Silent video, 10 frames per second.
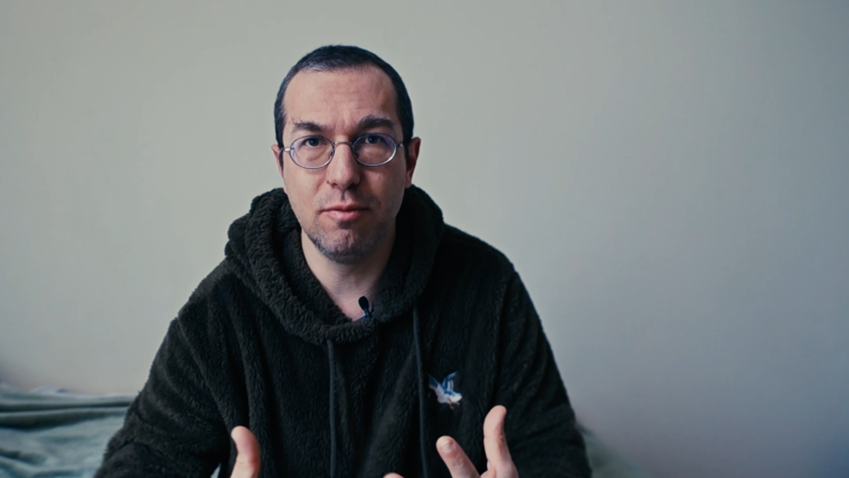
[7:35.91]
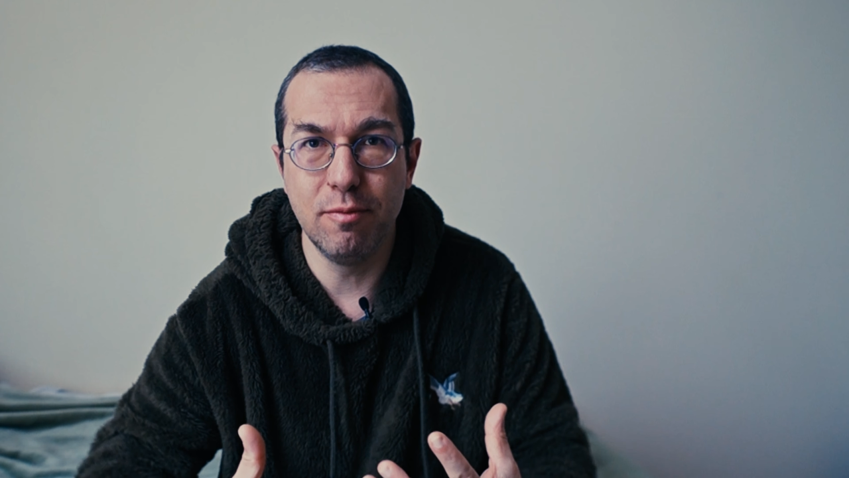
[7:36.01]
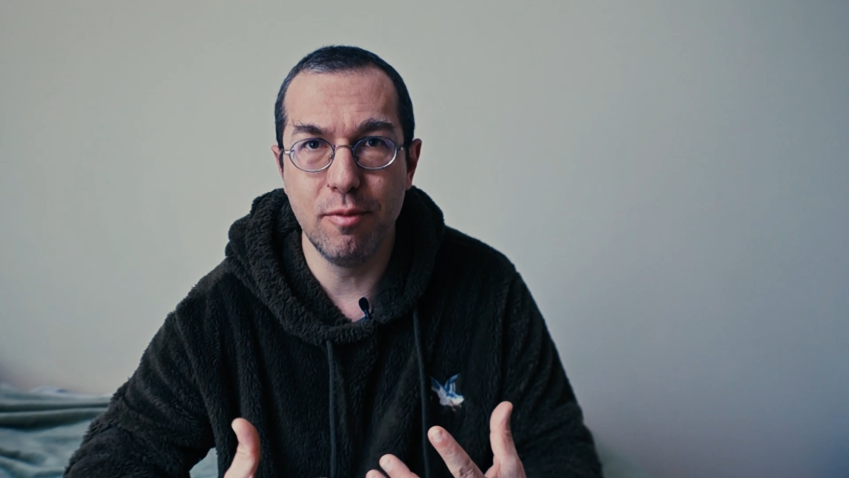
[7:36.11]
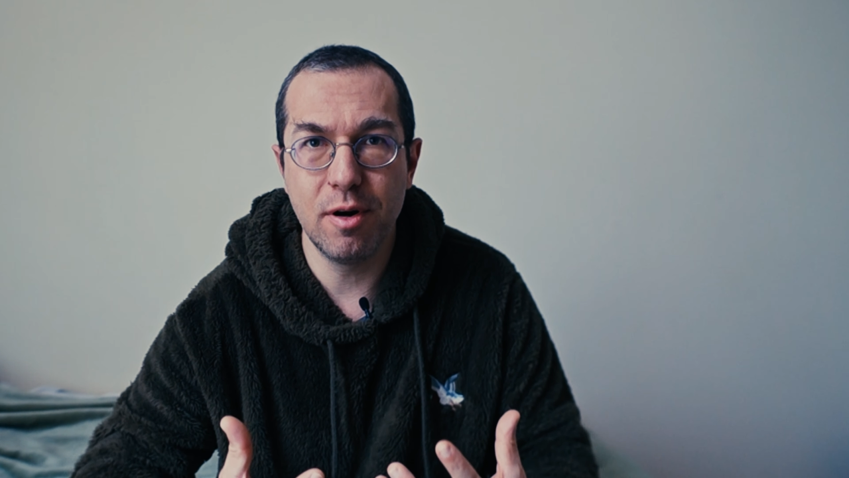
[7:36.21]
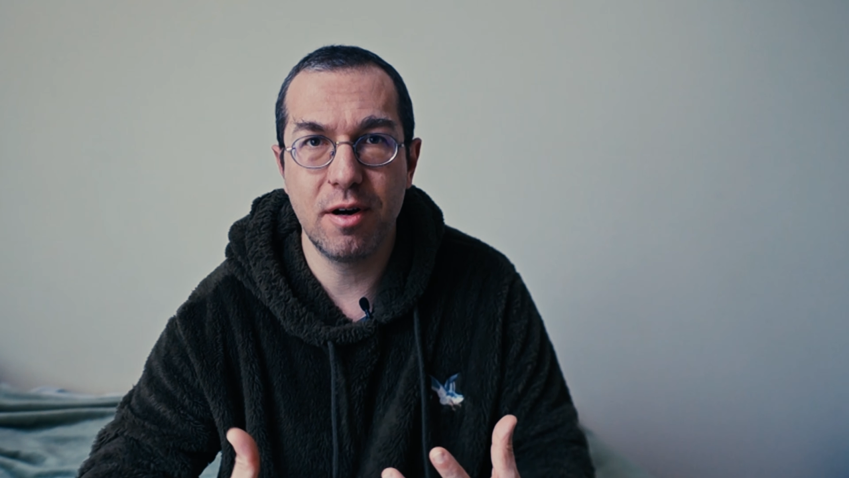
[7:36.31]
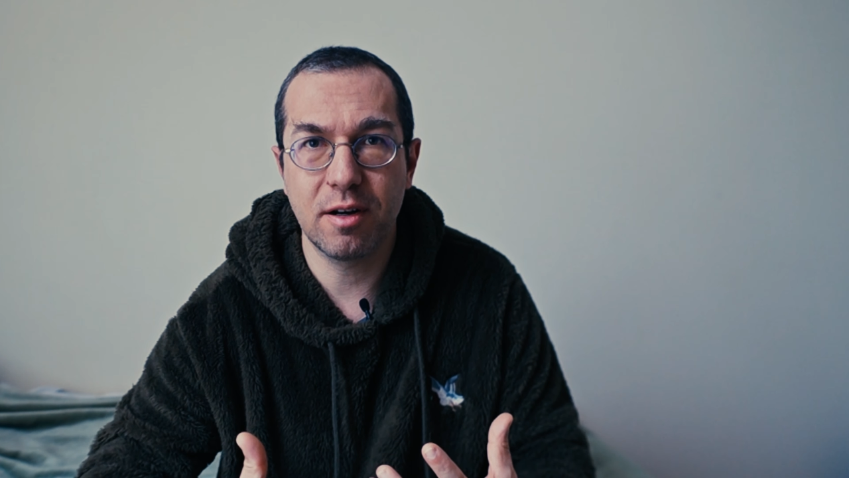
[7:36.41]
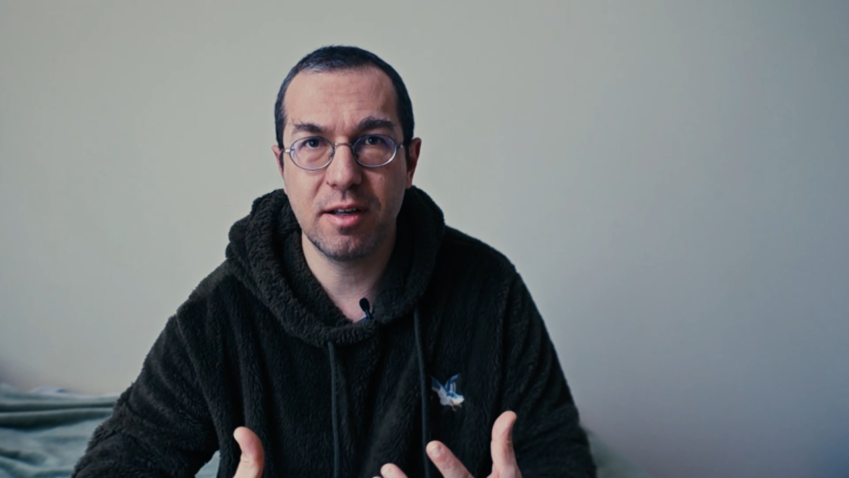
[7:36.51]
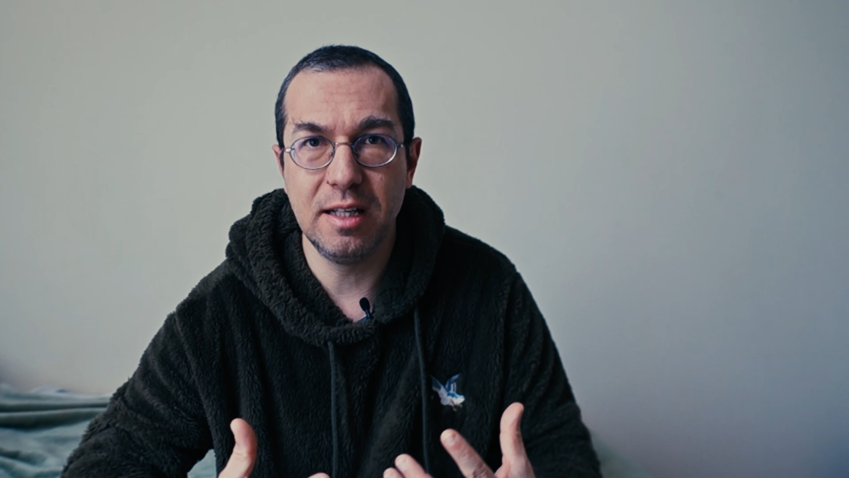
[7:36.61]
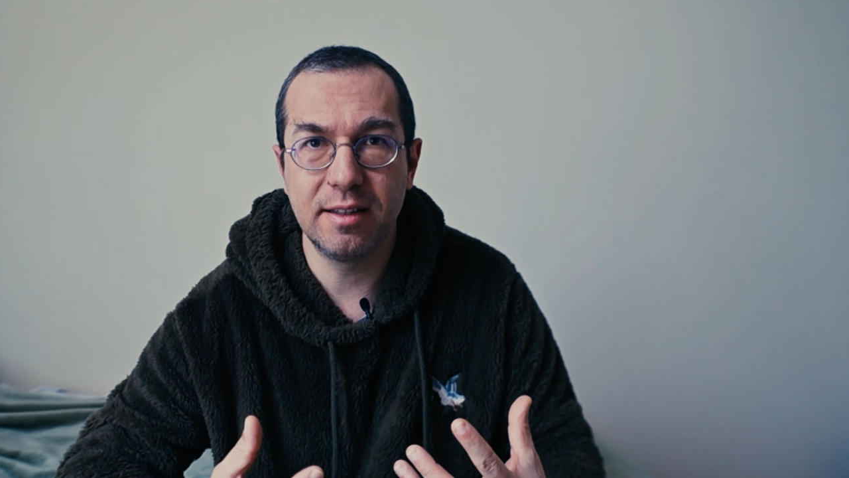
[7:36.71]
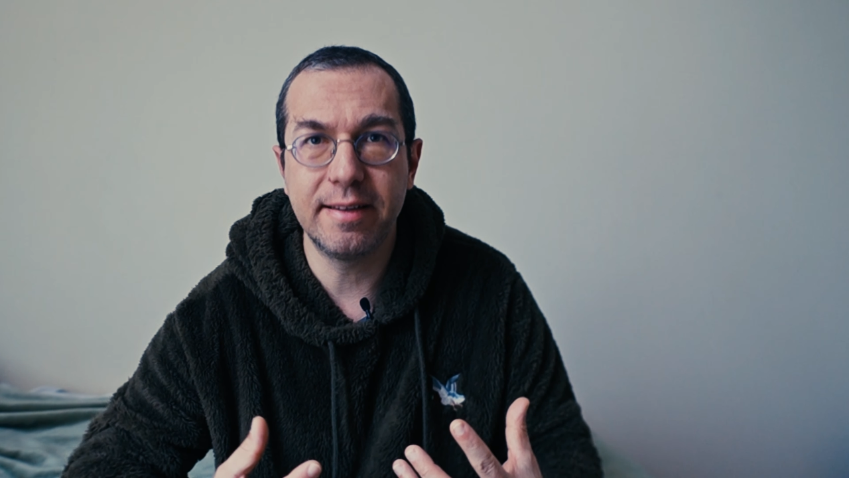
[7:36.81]
work
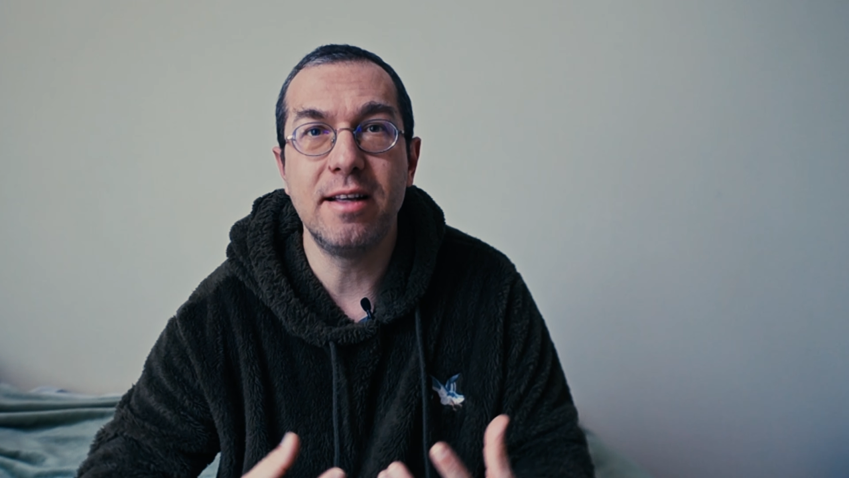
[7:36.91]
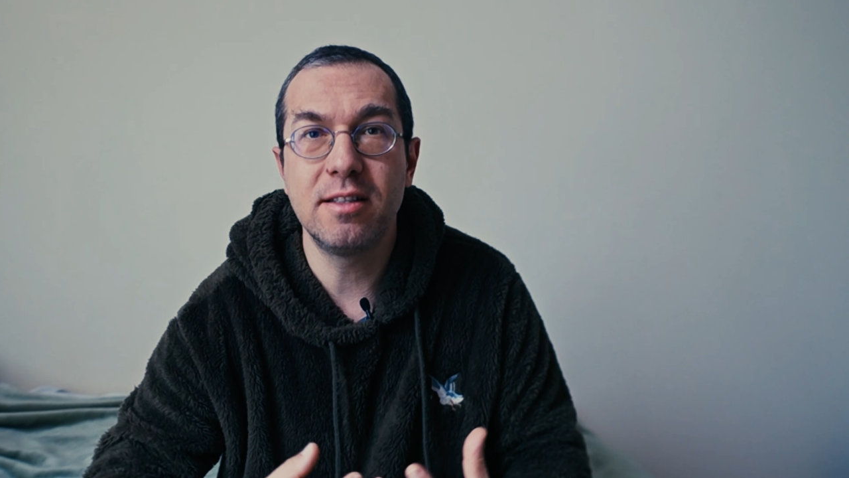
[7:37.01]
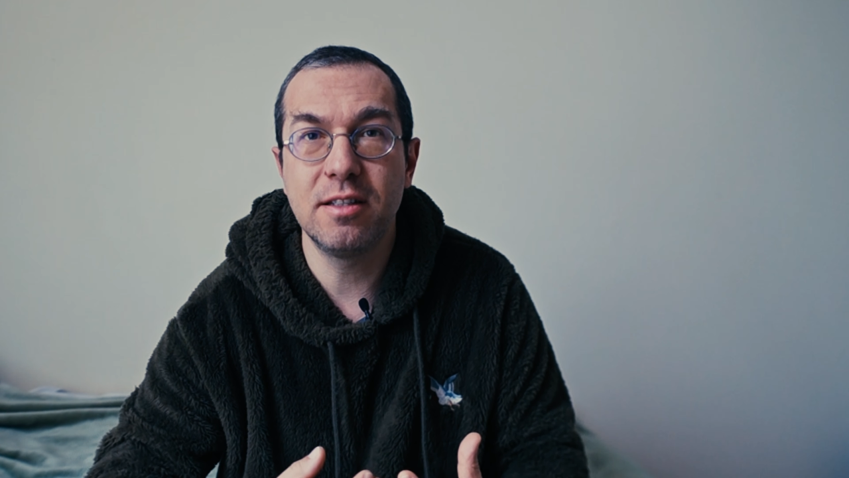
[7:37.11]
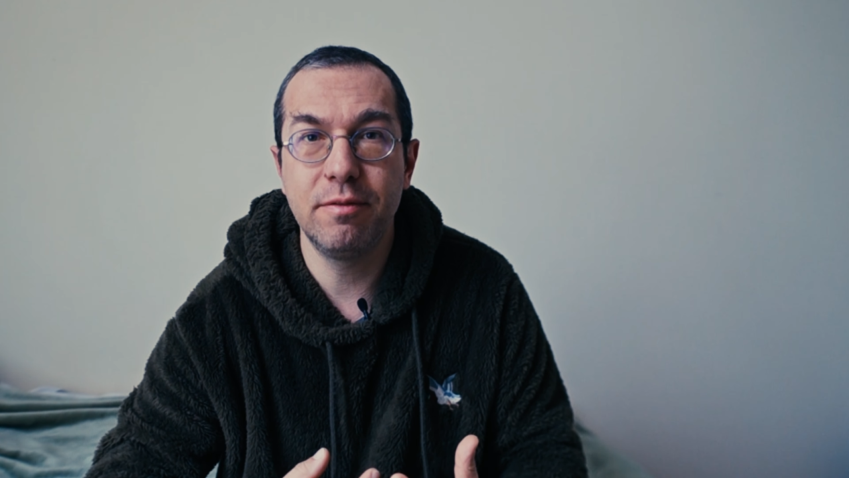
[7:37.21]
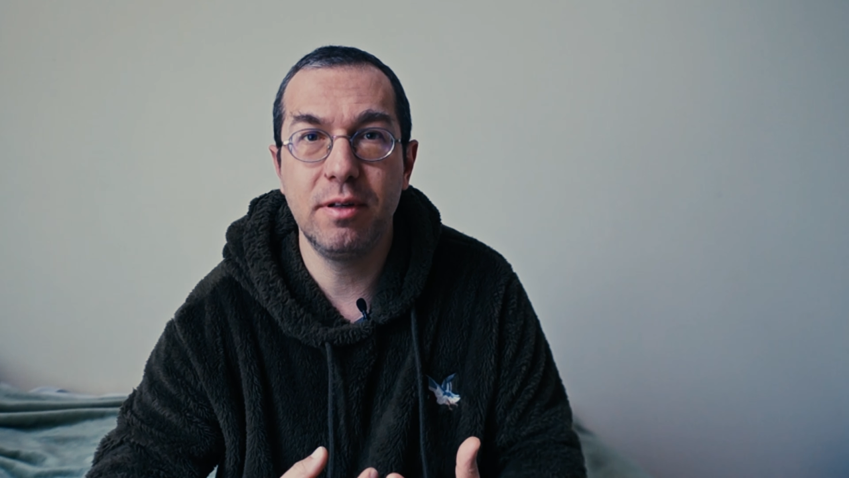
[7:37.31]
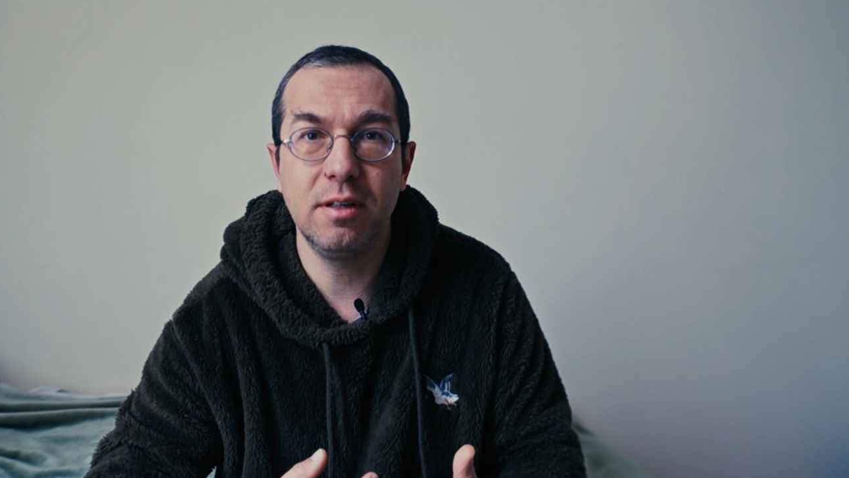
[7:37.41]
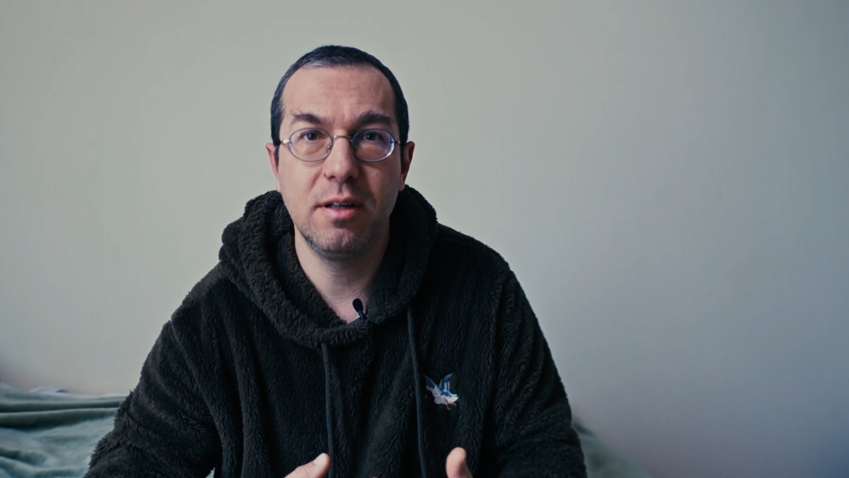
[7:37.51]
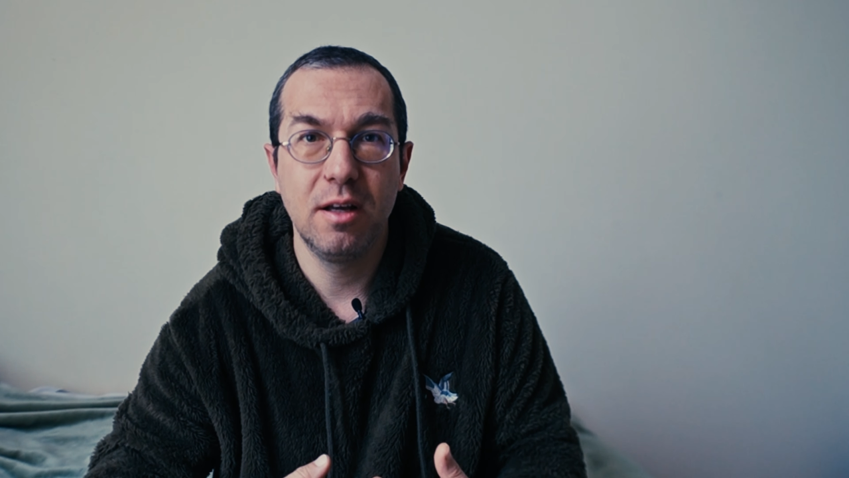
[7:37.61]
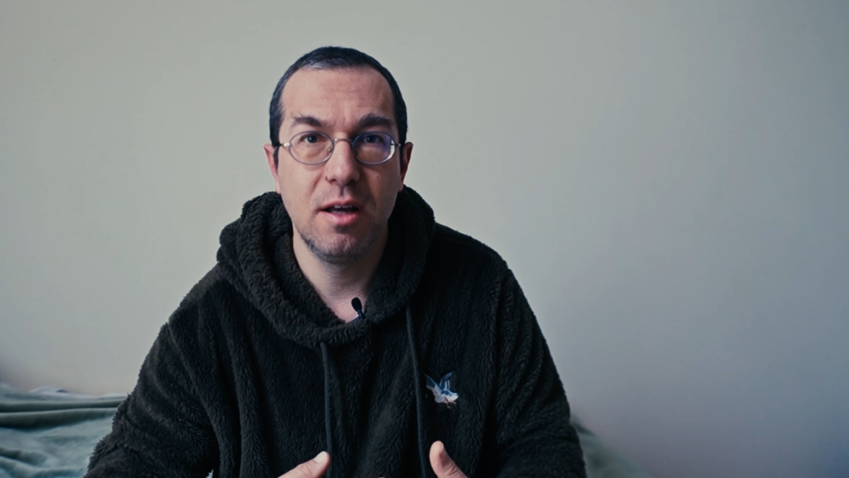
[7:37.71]
intensively.